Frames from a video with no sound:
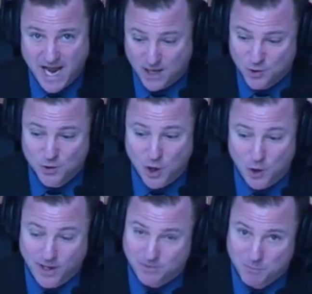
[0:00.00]
And you
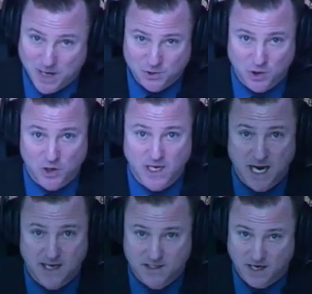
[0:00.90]
know that Montreal
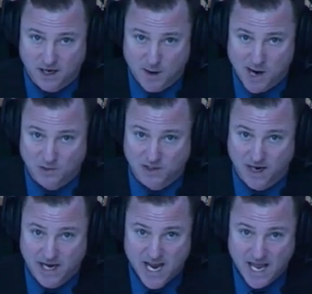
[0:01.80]
Canadiens are going to come out
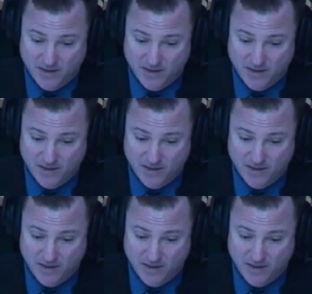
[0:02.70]
tonight,